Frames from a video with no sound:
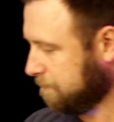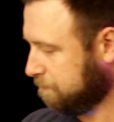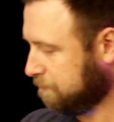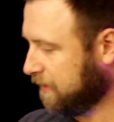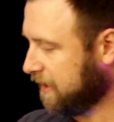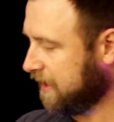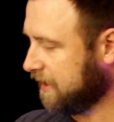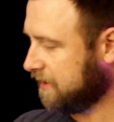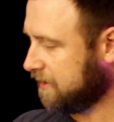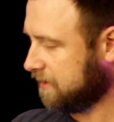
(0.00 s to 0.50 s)

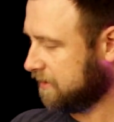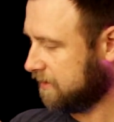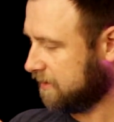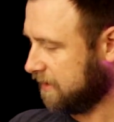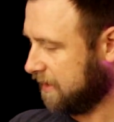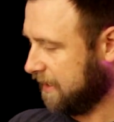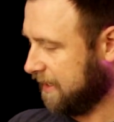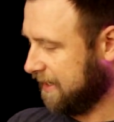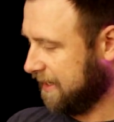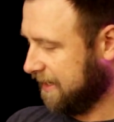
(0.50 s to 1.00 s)
but
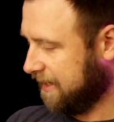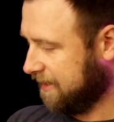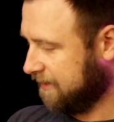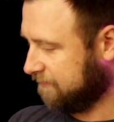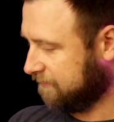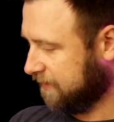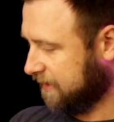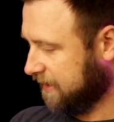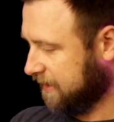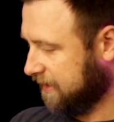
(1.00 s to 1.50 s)
I
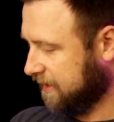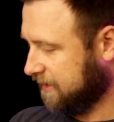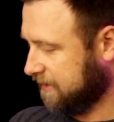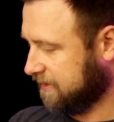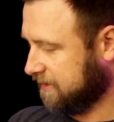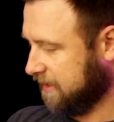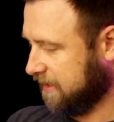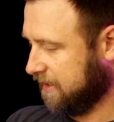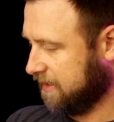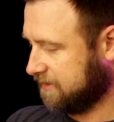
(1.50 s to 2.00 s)
have
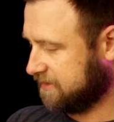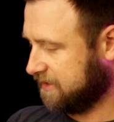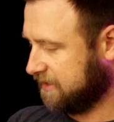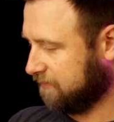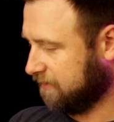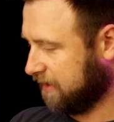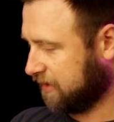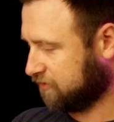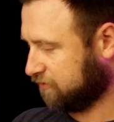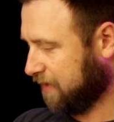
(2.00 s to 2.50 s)
a
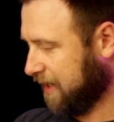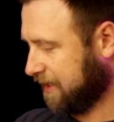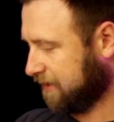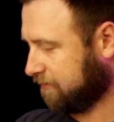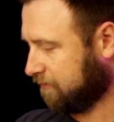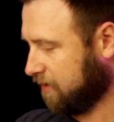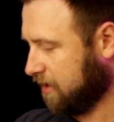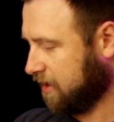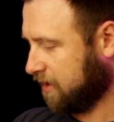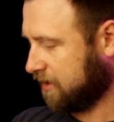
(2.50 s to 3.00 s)
Trex
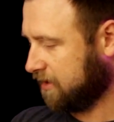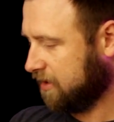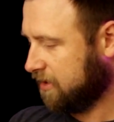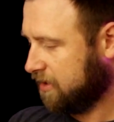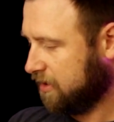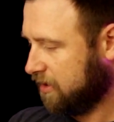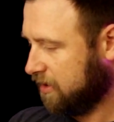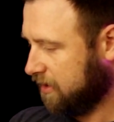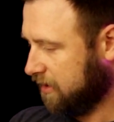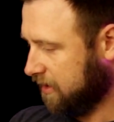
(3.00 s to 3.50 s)
Ragnarok
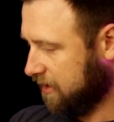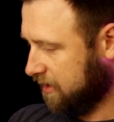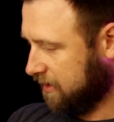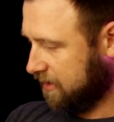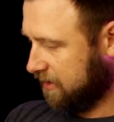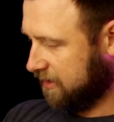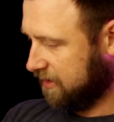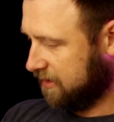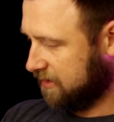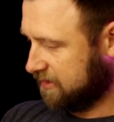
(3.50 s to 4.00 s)

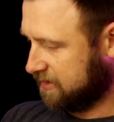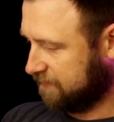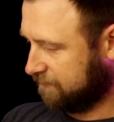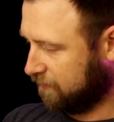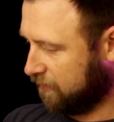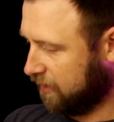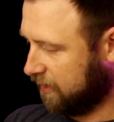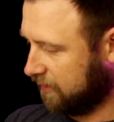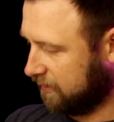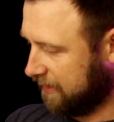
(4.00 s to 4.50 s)
in a
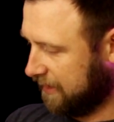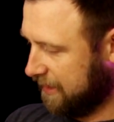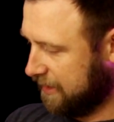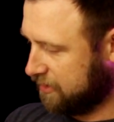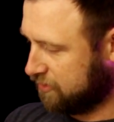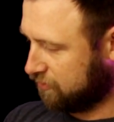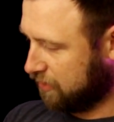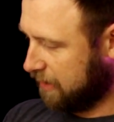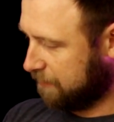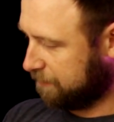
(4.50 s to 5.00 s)

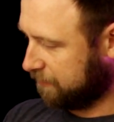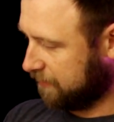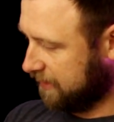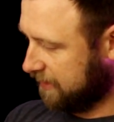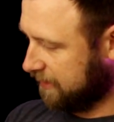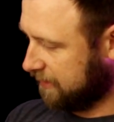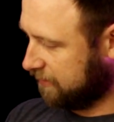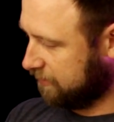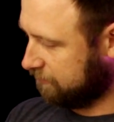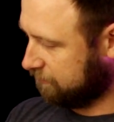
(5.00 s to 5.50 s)
Safariland drop
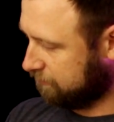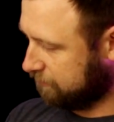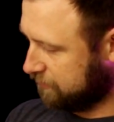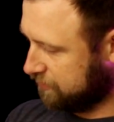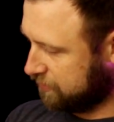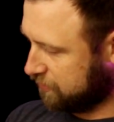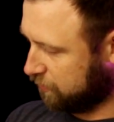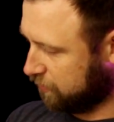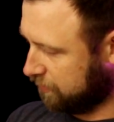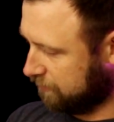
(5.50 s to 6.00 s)
leg,
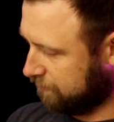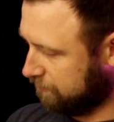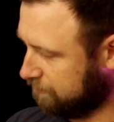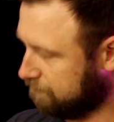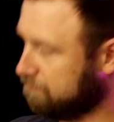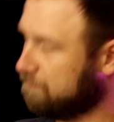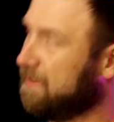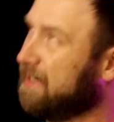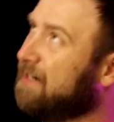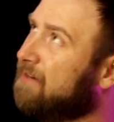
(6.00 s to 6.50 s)
sort of
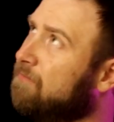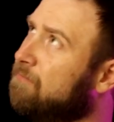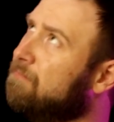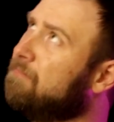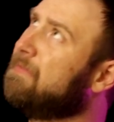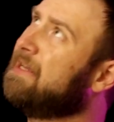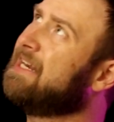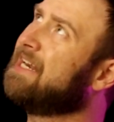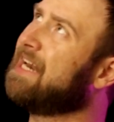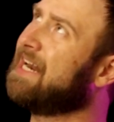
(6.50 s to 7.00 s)

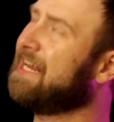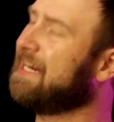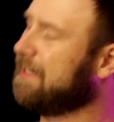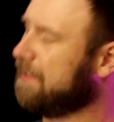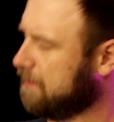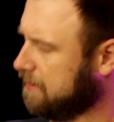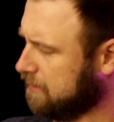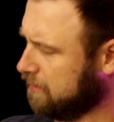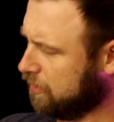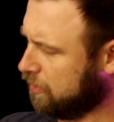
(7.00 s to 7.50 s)

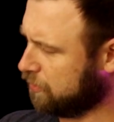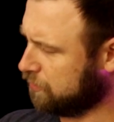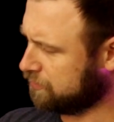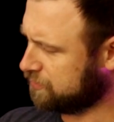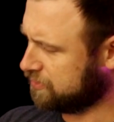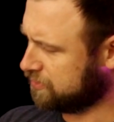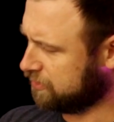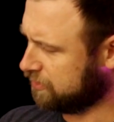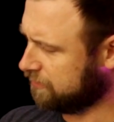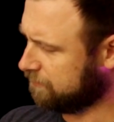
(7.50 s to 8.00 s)
mid-length
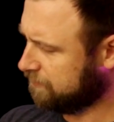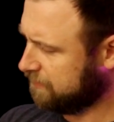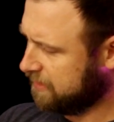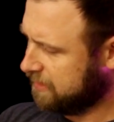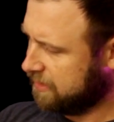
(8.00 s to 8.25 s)
holster,